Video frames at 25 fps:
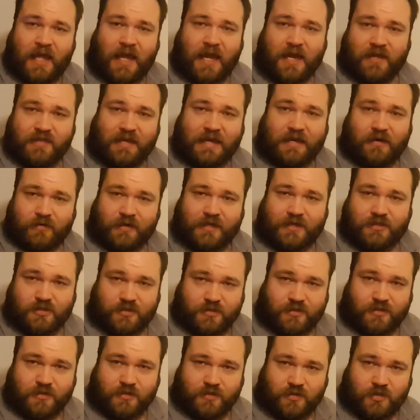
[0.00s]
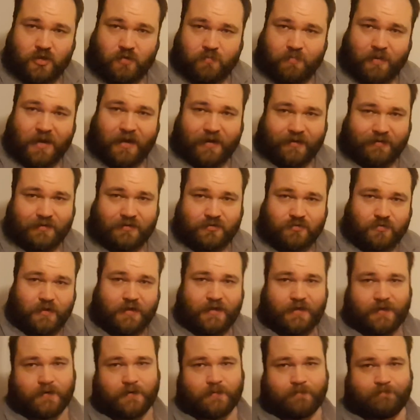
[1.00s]
and that'll get you to the 2 pi that's
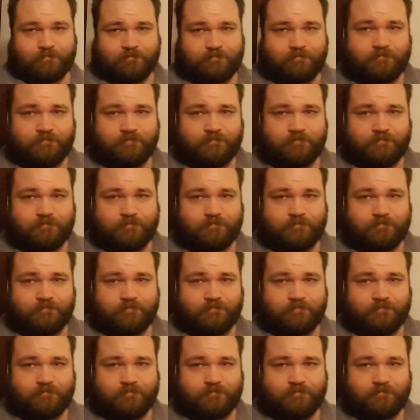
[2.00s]
right here.